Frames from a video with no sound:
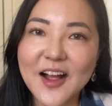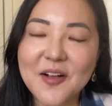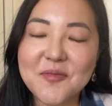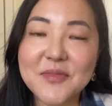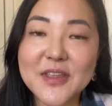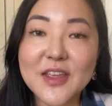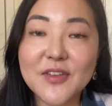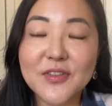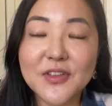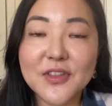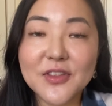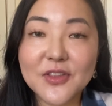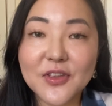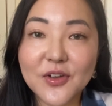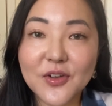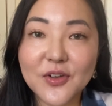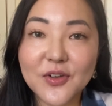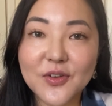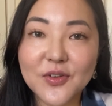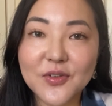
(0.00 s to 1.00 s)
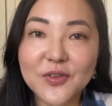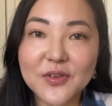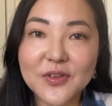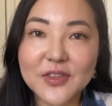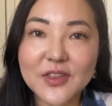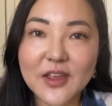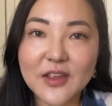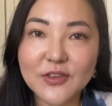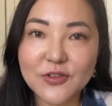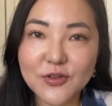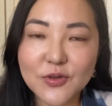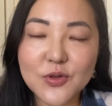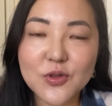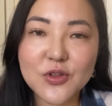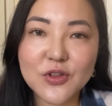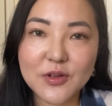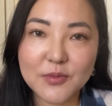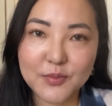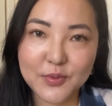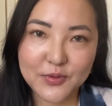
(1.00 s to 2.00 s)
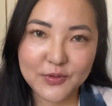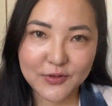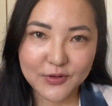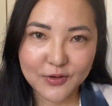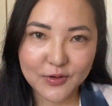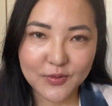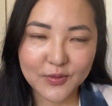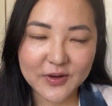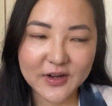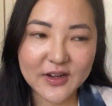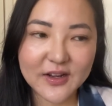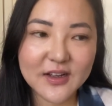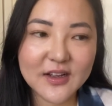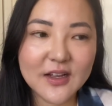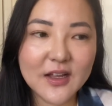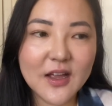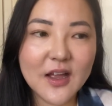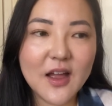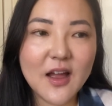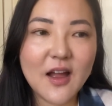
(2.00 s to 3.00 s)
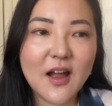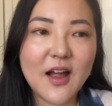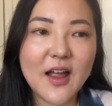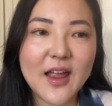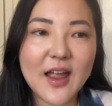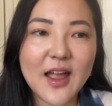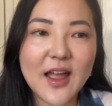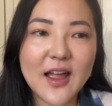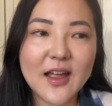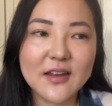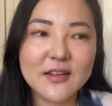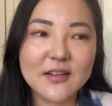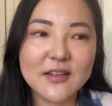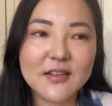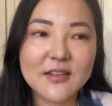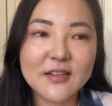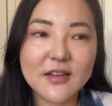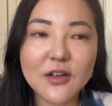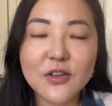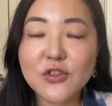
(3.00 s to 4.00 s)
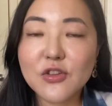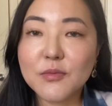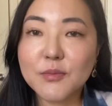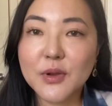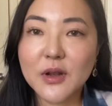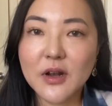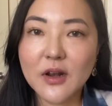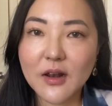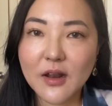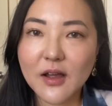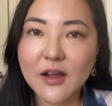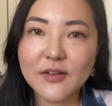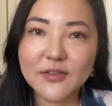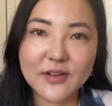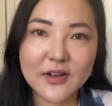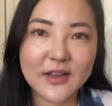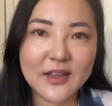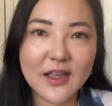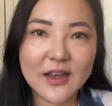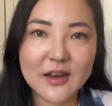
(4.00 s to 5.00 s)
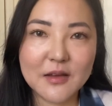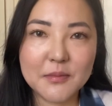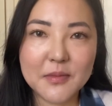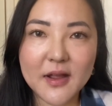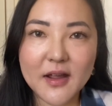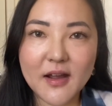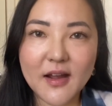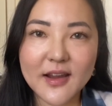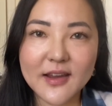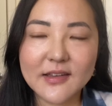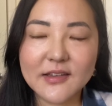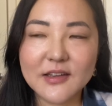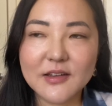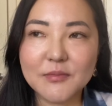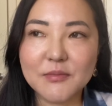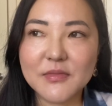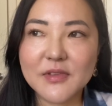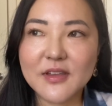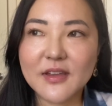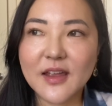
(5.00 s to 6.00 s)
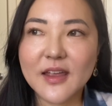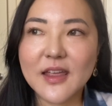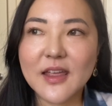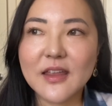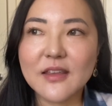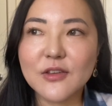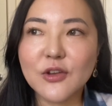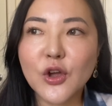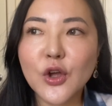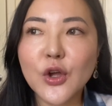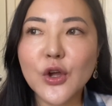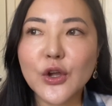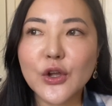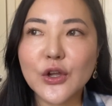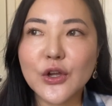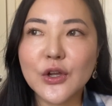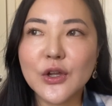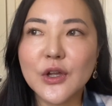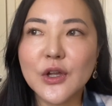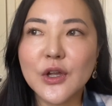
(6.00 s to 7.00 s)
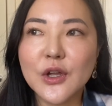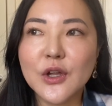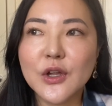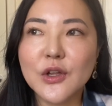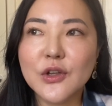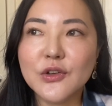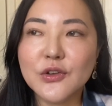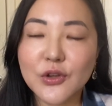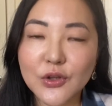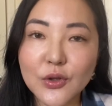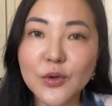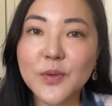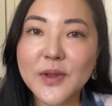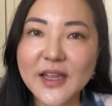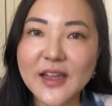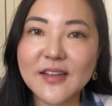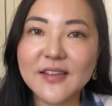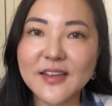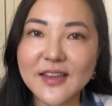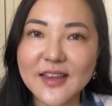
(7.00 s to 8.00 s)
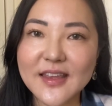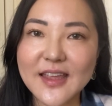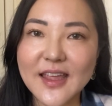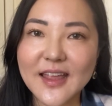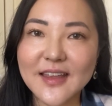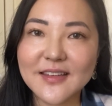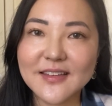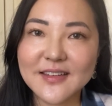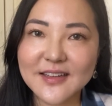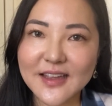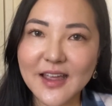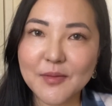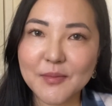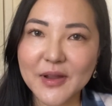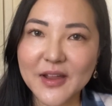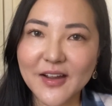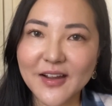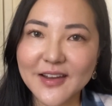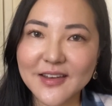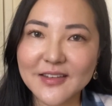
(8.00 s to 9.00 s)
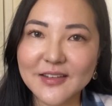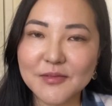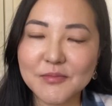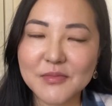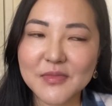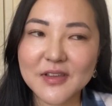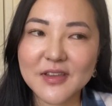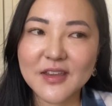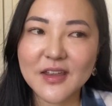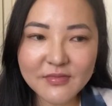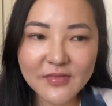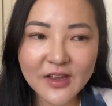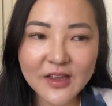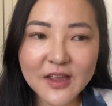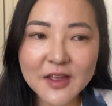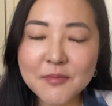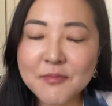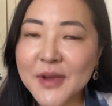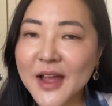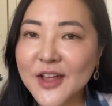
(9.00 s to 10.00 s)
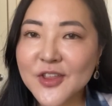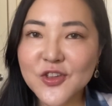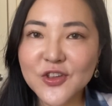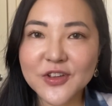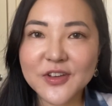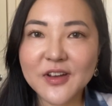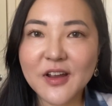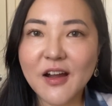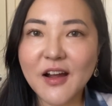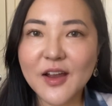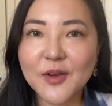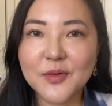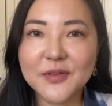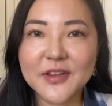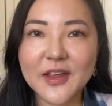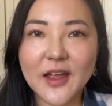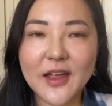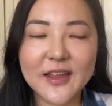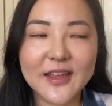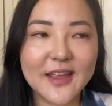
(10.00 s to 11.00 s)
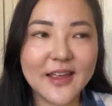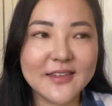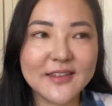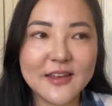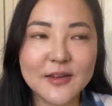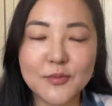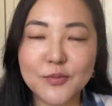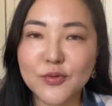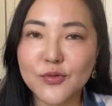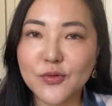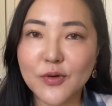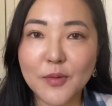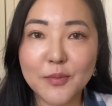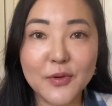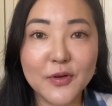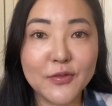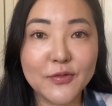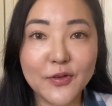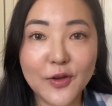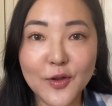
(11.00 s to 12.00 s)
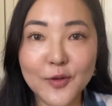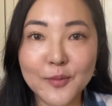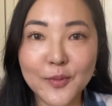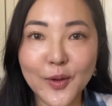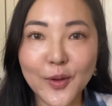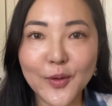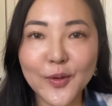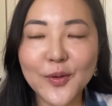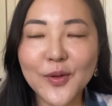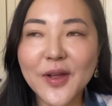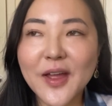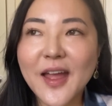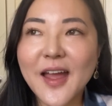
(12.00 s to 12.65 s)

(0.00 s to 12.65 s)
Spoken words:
even though they do ship to Korea, I had such a palaver getting my items that it took 2 weeks in the end to get my items. Imagine I was getting proper FOMO